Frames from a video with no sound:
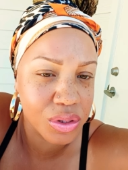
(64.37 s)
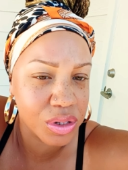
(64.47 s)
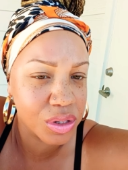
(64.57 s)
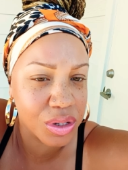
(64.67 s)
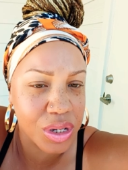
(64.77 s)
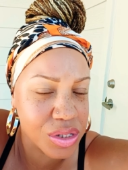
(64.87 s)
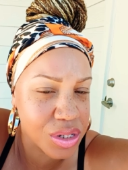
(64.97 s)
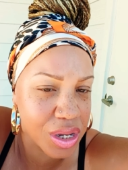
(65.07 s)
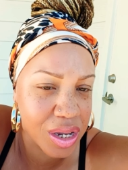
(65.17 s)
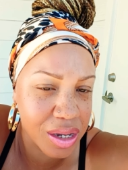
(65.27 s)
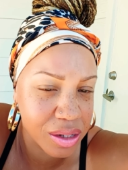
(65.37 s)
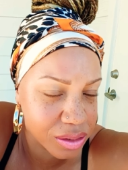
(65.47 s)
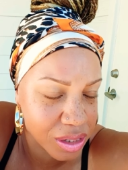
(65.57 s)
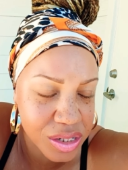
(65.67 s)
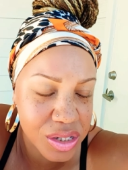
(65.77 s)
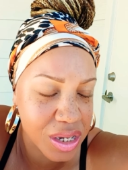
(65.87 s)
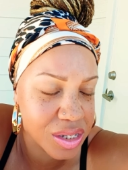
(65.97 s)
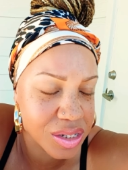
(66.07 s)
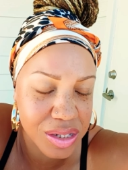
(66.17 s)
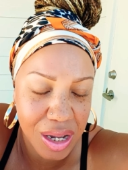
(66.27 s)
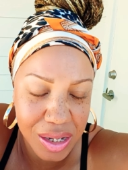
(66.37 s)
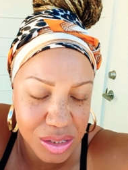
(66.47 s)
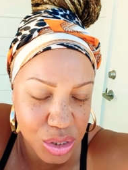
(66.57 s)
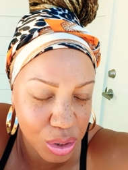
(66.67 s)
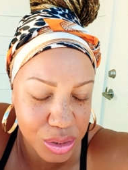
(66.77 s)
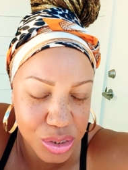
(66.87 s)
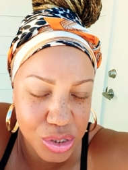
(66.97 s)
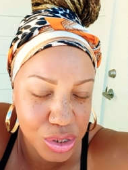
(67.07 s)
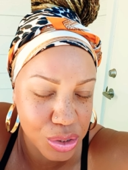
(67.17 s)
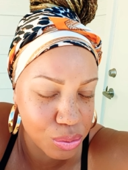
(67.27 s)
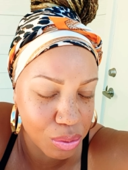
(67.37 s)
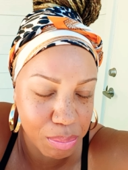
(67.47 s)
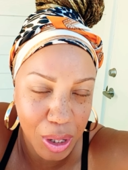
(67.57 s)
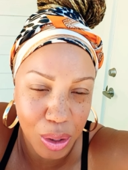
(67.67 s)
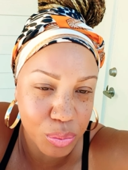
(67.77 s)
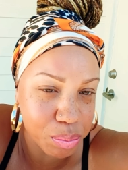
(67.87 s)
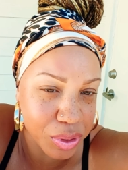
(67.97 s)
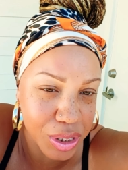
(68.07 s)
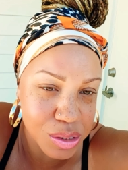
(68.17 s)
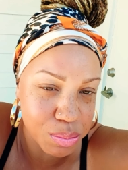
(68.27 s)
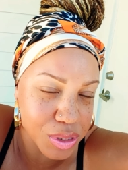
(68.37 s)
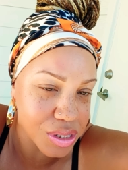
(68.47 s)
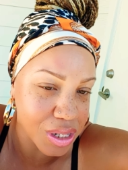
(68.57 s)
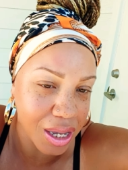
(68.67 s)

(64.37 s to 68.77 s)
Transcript: he's he's he's not talking to you about replacements. That